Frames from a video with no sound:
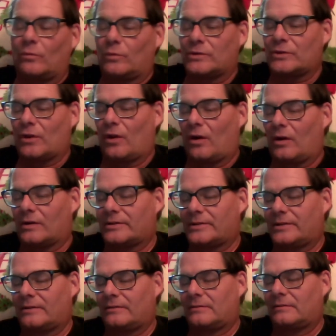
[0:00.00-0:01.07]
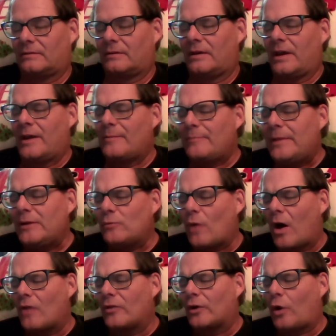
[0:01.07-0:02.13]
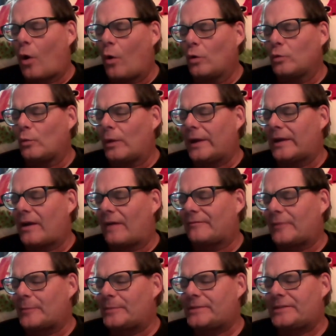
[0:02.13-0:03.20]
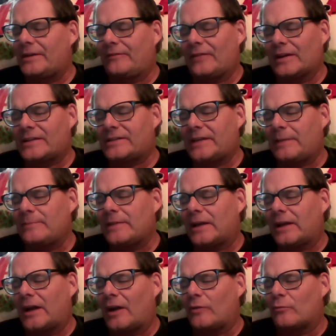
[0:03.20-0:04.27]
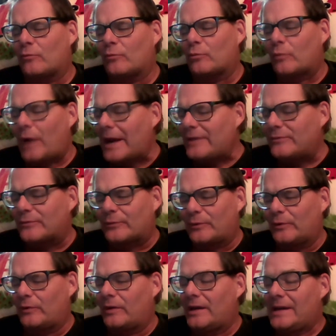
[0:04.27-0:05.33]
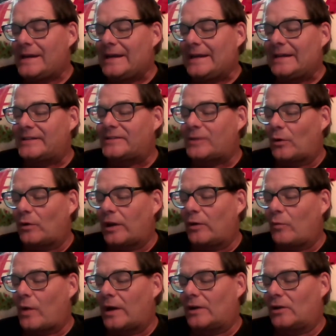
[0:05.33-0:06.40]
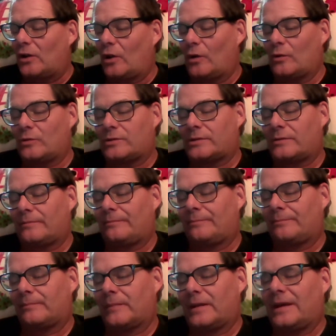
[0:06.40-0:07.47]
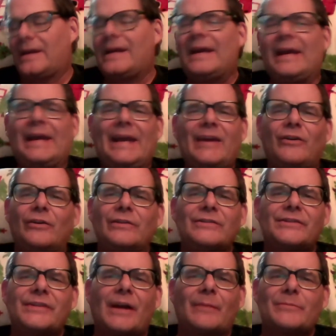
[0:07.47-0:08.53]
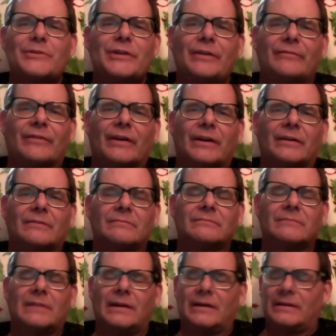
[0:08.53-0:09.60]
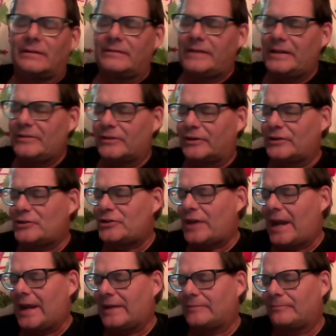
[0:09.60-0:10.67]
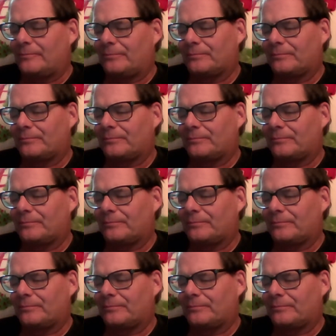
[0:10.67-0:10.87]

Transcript: was lost. Meanwhile, the cold wind off the Pacific seemed to cut right through his soaking wet clothes. He couldn't stop shivering. Neither could Jane.